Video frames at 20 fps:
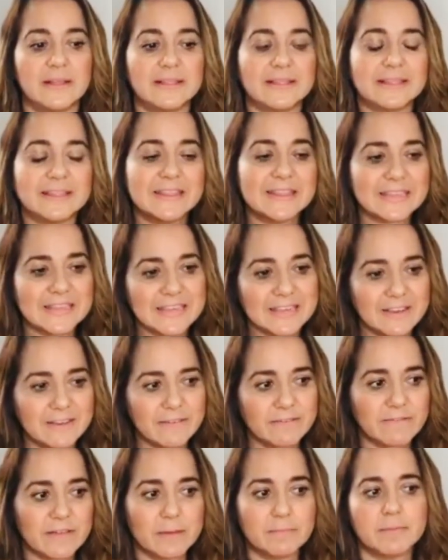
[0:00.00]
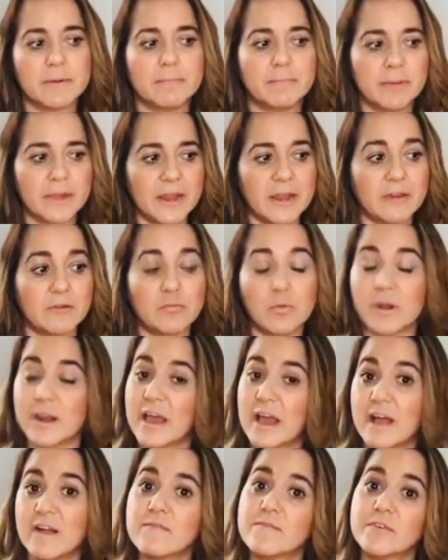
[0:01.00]
leave and prepare
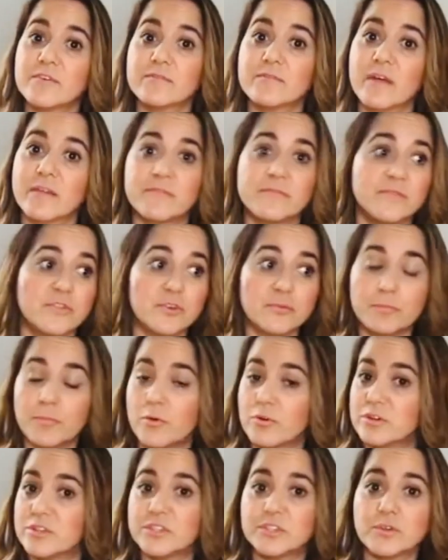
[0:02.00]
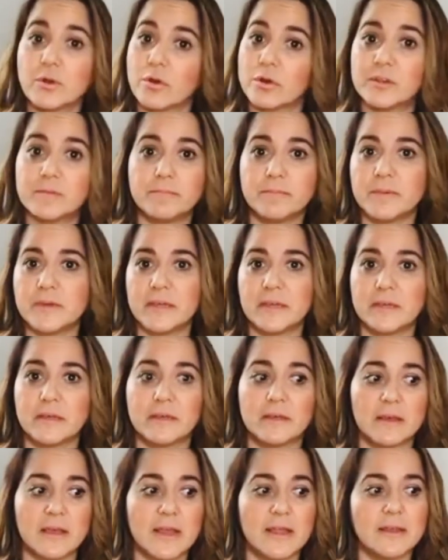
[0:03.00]
whatever that newborn is going to be.
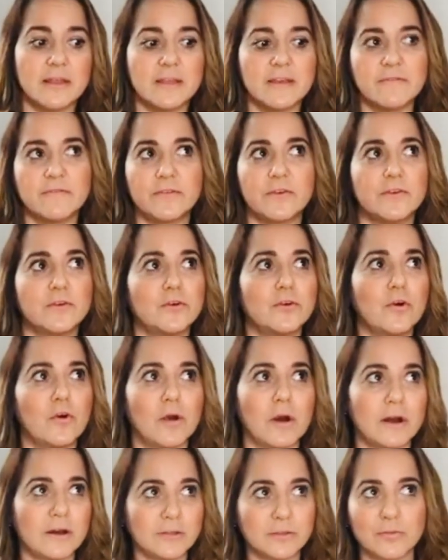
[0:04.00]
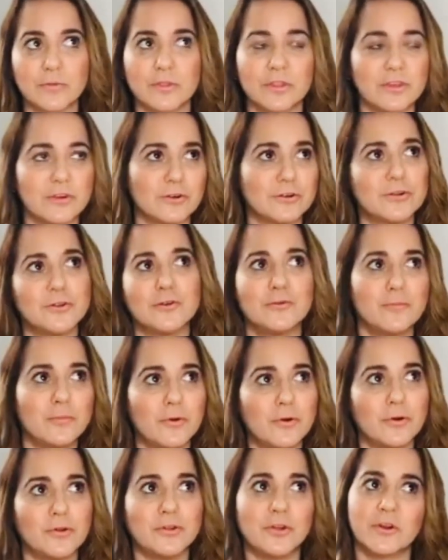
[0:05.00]
And if you go out with your
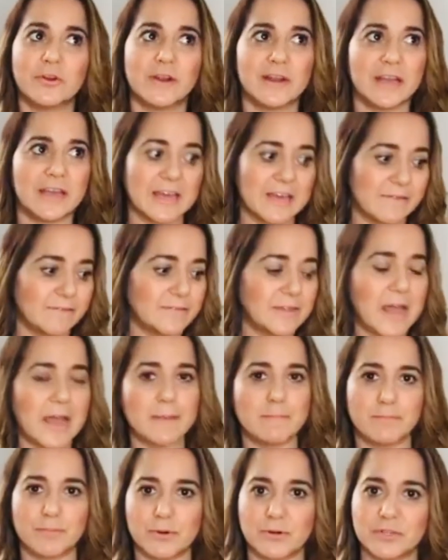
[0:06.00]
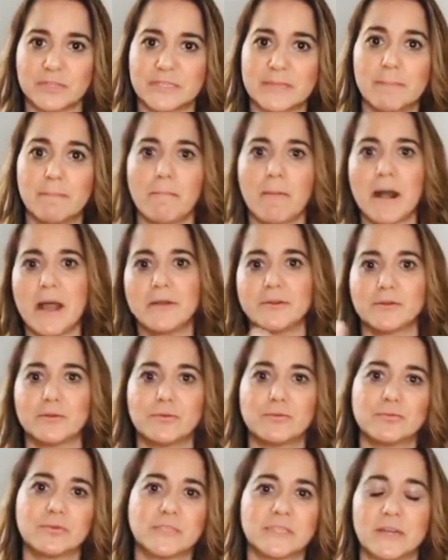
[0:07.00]
newborn, you're going to have diapers and
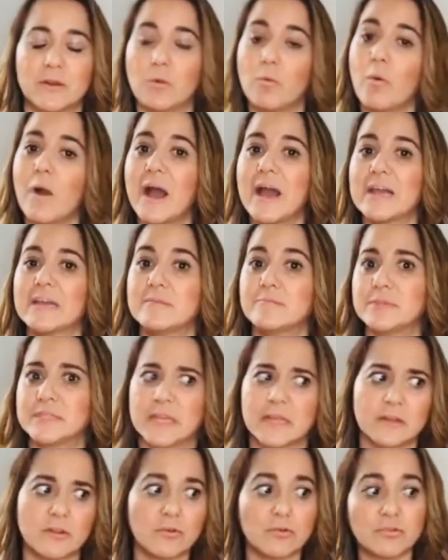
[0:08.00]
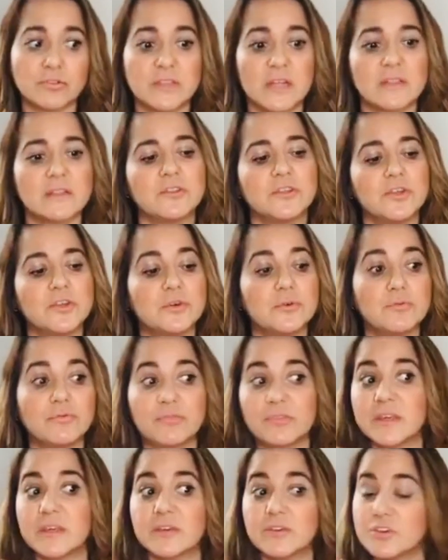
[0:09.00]
bottles and wipes and all that you
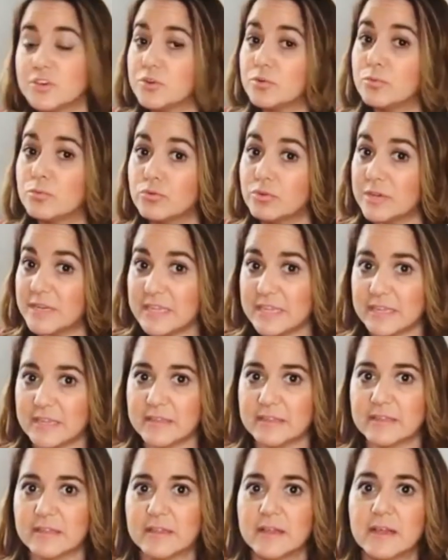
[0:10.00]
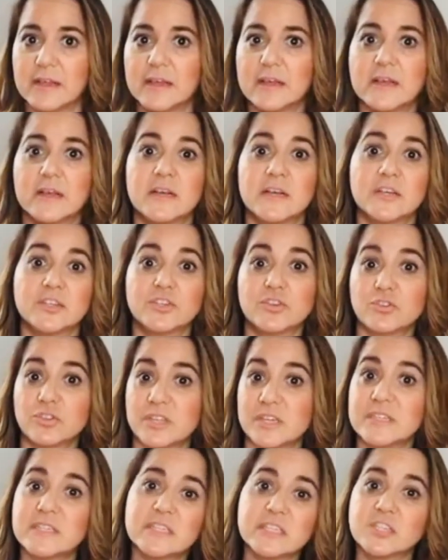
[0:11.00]
think you will need. So,
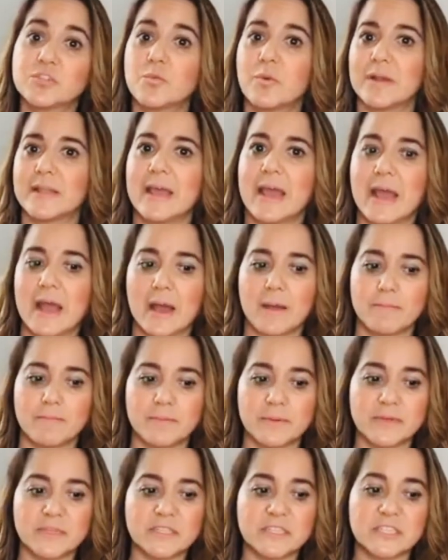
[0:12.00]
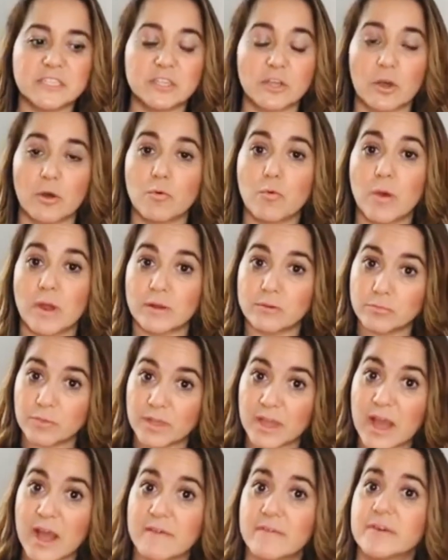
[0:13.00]
this is what happens when we
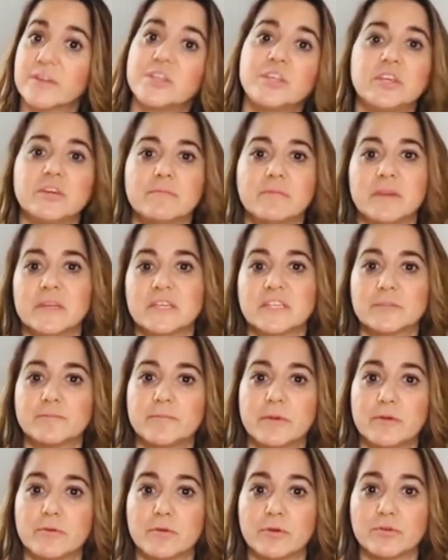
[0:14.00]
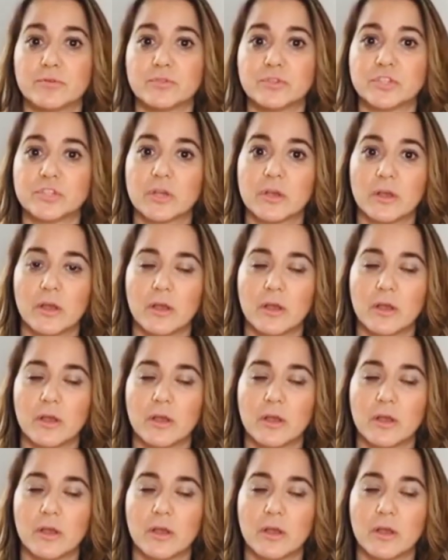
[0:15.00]
have a human experience